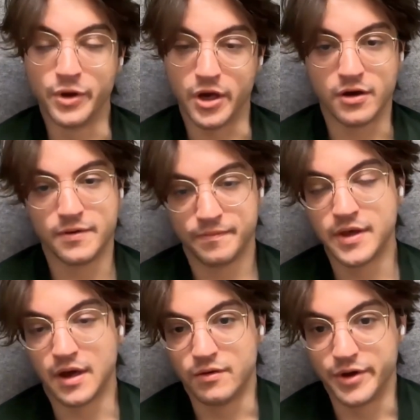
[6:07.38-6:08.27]
We are.
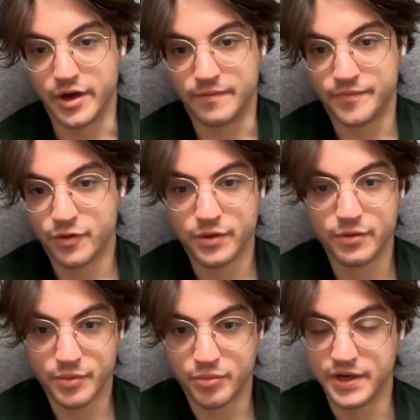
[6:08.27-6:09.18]
Yeah, we are. We
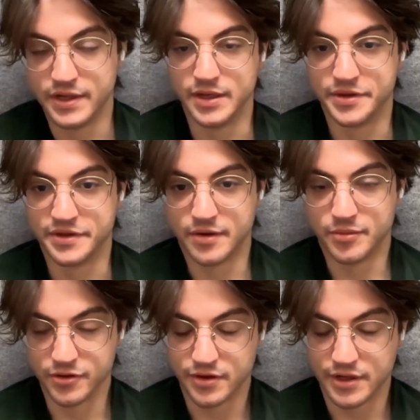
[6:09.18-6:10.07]
work pretty deep
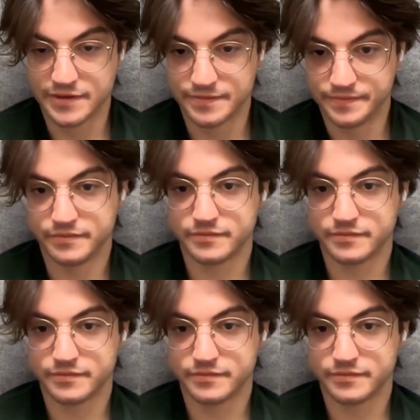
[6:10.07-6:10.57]
inside Postgres.